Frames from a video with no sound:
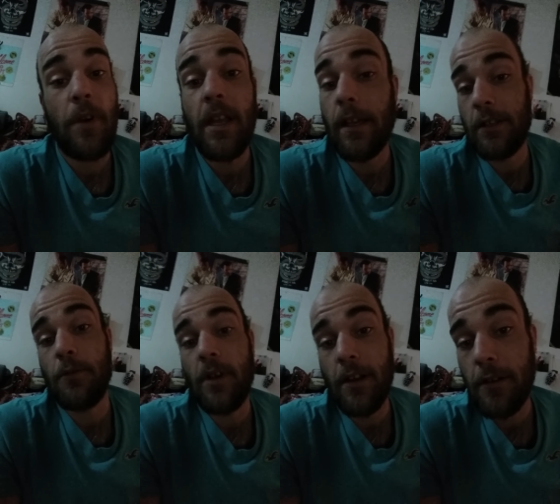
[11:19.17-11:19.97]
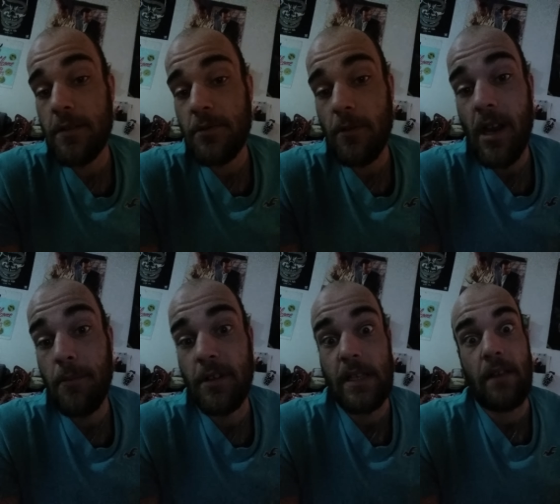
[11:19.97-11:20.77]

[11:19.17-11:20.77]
when I get to 100 subscribers,